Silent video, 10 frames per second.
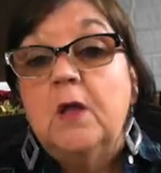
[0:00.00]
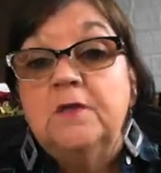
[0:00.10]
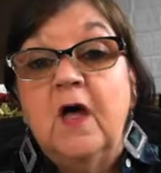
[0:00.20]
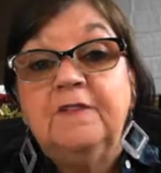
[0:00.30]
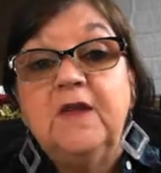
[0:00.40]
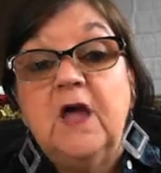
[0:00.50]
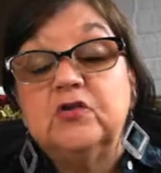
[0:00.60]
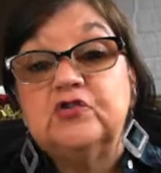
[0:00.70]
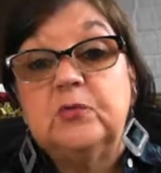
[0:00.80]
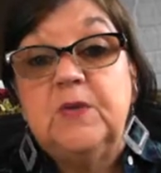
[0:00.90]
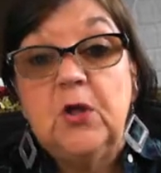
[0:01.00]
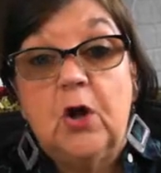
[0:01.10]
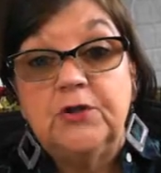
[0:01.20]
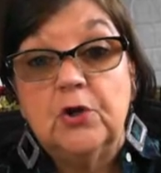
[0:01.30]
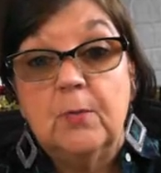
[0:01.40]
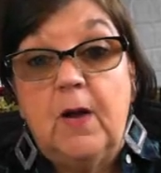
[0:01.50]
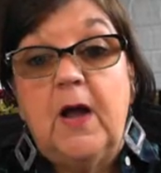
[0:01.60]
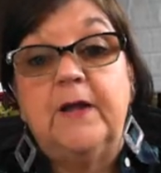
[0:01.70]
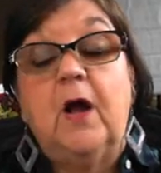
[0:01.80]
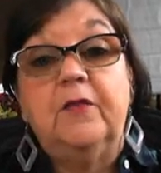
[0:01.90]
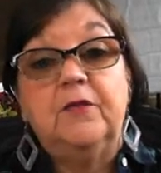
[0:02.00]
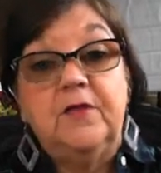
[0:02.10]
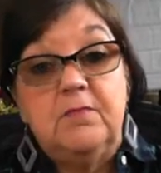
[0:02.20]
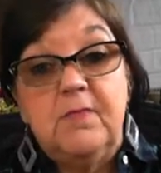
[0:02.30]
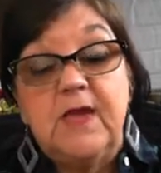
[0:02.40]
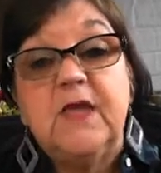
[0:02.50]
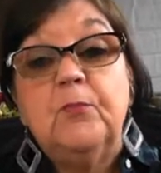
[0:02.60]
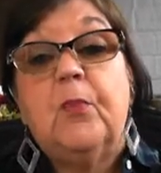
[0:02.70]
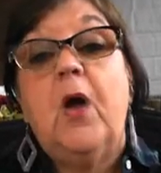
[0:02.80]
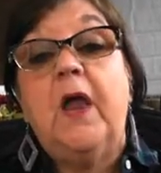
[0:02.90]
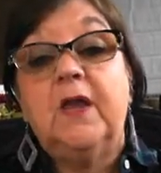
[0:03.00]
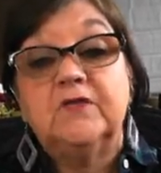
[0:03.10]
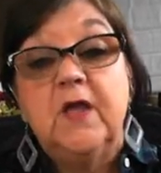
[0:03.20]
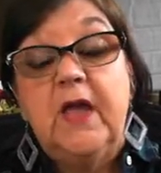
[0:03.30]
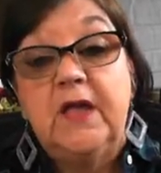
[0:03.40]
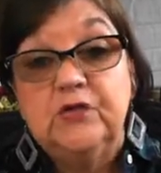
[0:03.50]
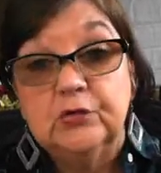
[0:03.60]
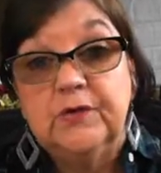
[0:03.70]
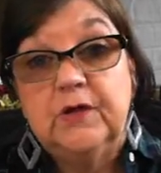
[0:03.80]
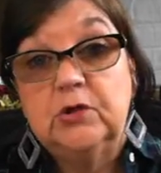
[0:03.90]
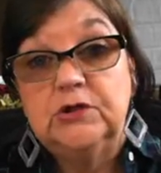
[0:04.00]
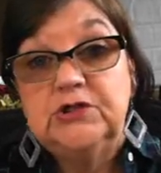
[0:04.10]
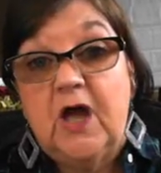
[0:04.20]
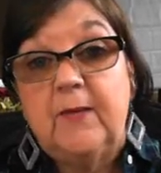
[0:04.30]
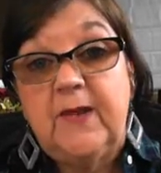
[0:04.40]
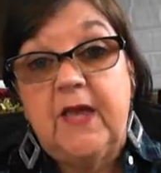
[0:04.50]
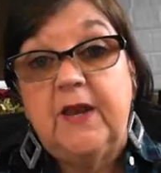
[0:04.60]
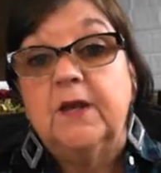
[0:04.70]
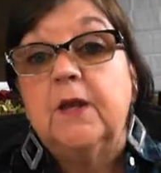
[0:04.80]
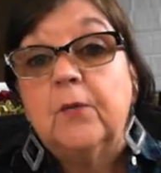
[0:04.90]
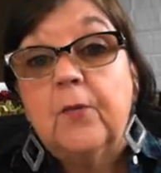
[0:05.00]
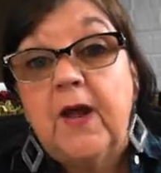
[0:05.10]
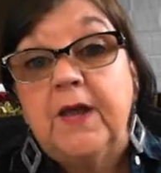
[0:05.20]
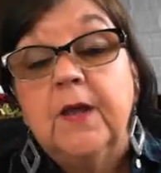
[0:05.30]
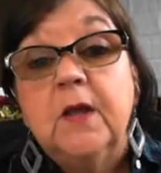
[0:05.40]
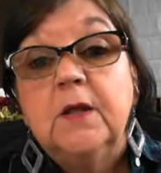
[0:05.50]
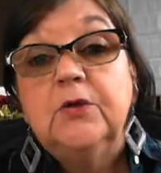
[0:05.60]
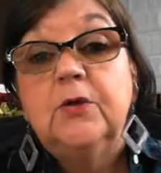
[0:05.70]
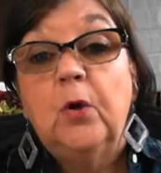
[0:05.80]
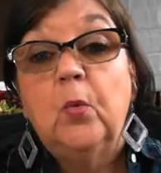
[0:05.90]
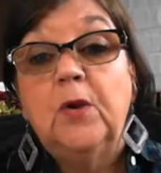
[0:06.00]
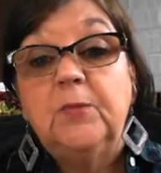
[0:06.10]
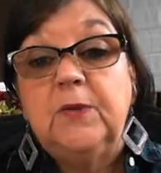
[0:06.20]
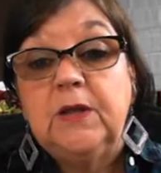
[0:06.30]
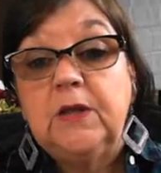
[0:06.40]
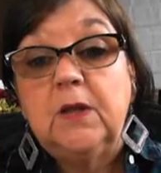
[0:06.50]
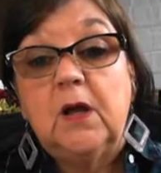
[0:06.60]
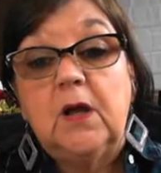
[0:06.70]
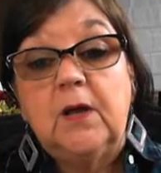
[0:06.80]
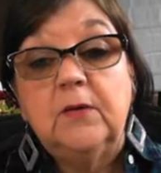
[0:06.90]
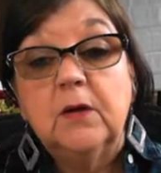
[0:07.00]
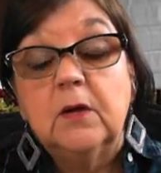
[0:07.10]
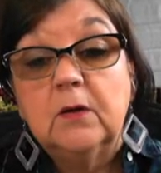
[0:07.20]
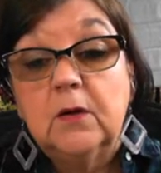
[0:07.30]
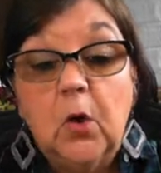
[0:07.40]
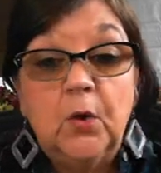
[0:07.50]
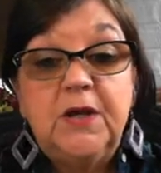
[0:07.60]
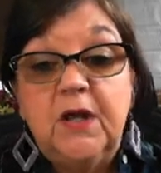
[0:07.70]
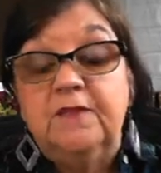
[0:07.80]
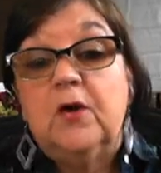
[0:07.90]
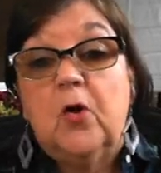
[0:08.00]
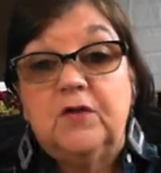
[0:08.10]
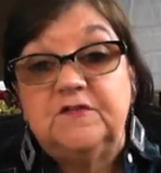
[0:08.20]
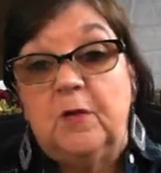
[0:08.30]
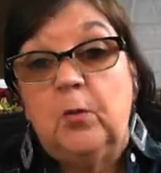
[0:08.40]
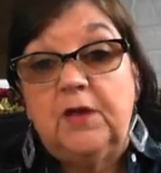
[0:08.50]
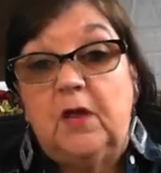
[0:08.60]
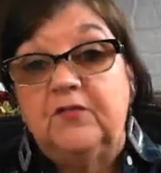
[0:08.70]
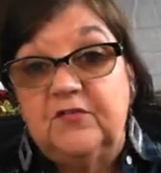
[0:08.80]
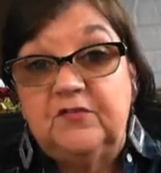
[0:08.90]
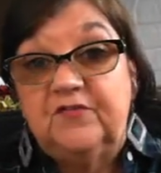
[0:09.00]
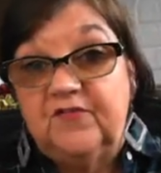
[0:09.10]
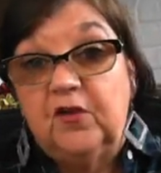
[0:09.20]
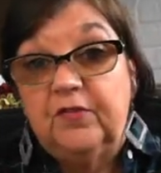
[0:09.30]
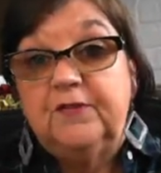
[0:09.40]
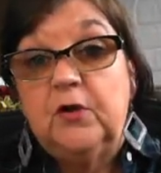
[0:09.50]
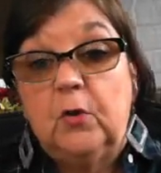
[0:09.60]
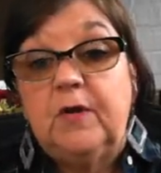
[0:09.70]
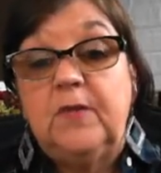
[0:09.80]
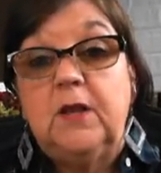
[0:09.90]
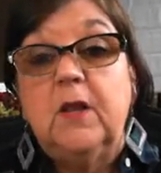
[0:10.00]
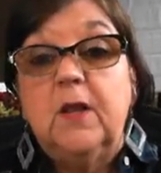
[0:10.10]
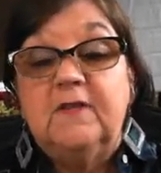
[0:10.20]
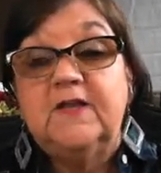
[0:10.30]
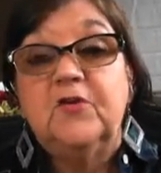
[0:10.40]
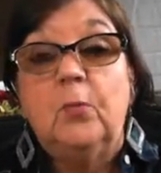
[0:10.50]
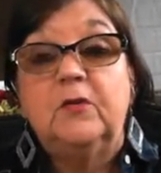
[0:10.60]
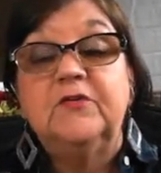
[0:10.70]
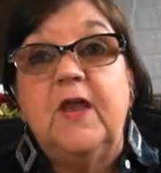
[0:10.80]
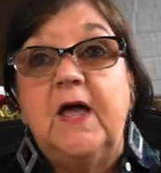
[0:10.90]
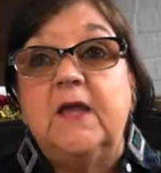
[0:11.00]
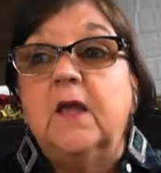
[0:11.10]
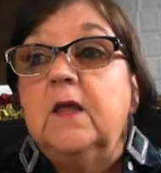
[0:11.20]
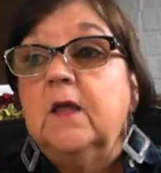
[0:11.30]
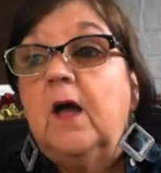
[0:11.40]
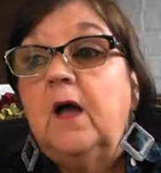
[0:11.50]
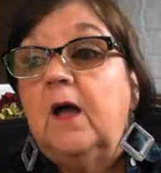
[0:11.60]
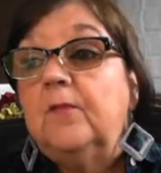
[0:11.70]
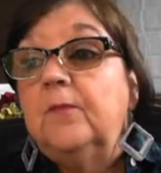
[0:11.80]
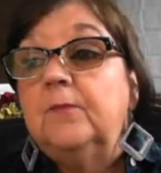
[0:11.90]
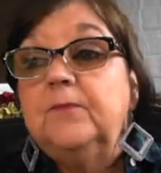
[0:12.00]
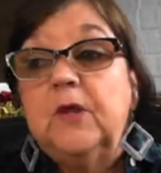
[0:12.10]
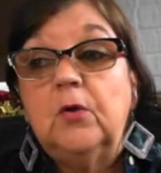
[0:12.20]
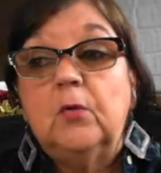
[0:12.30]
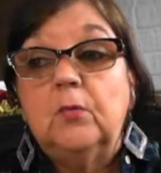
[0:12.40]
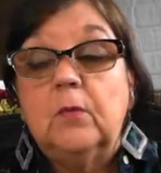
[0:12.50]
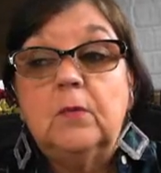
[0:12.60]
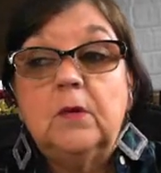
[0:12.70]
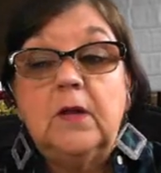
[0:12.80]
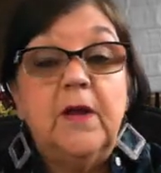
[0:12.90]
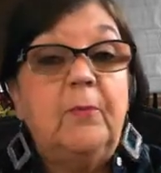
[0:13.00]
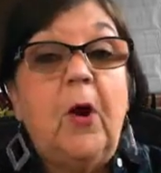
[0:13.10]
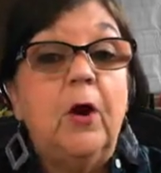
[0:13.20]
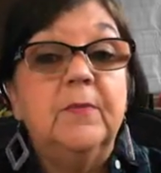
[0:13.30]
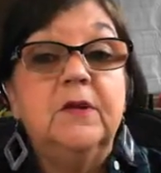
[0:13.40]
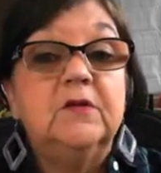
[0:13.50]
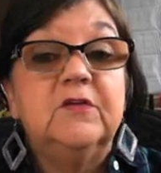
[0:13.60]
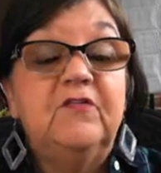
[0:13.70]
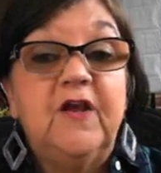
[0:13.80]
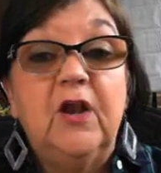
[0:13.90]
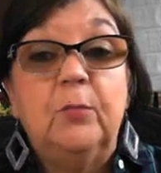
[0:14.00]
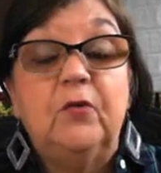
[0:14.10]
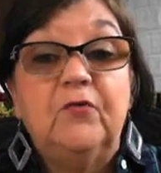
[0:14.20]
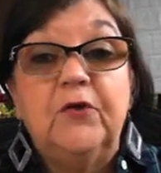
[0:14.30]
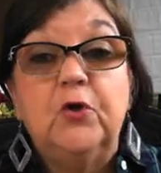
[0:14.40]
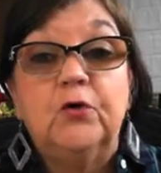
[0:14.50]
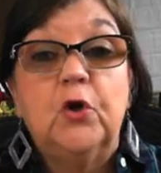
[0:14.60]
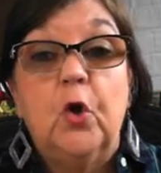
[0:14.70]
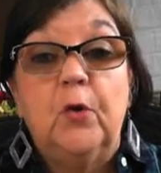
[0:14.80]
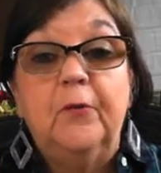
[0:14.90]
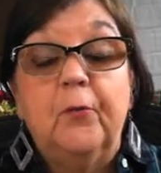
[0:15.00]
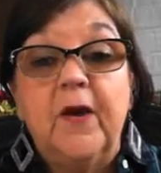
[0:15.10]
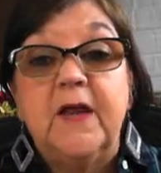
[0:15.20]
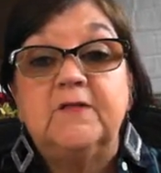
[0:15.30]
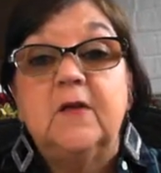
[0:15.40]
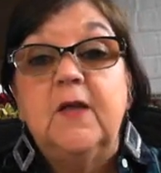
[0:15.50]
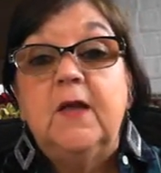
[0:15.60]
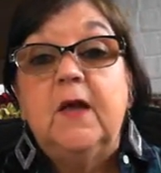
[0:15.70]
Nothing else should be on your mind other than making products and doing a good job at it. Right? You don't want to be going in there on someone else's filth. You know what I mean? That's almost like, you know, an apartment is available for you to go and rent.